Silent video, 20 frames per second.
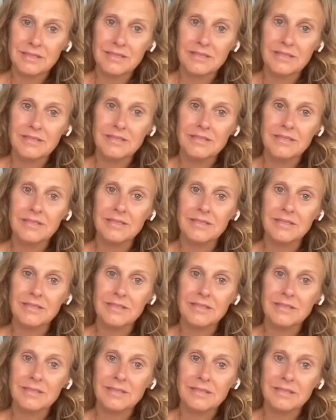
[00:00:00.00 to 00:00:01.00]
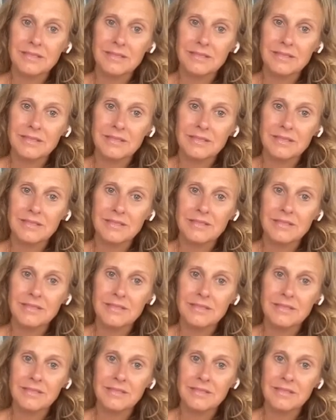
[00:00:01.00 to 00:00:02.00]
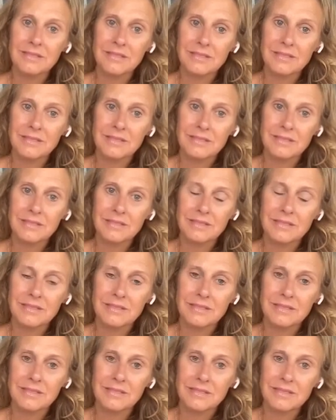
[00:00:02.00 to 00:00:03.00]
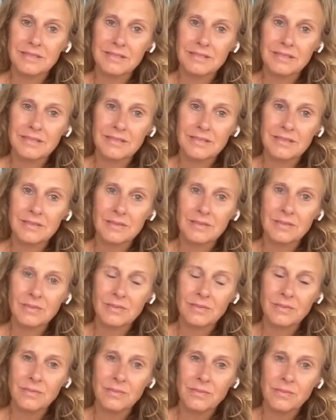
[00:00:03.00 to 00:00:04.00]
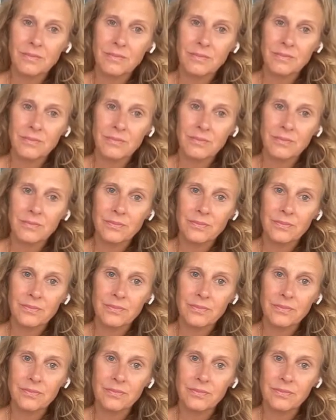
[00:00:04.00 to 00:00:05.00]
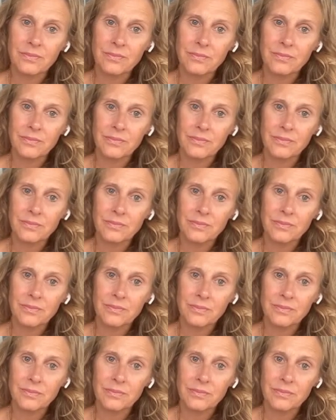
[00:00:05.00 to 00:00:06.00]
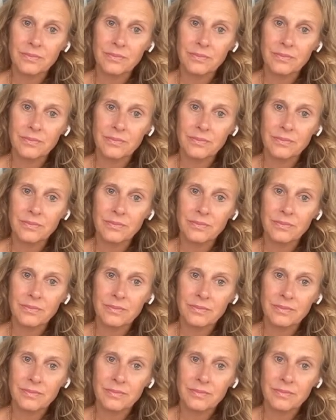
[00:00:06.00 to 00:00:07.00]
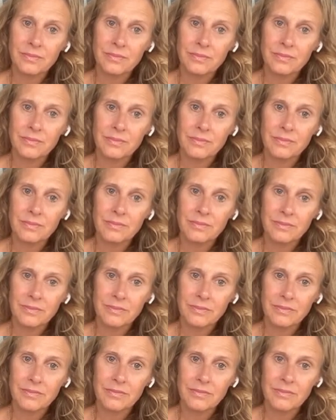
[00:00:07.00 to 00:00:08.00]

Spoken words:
(not speaking)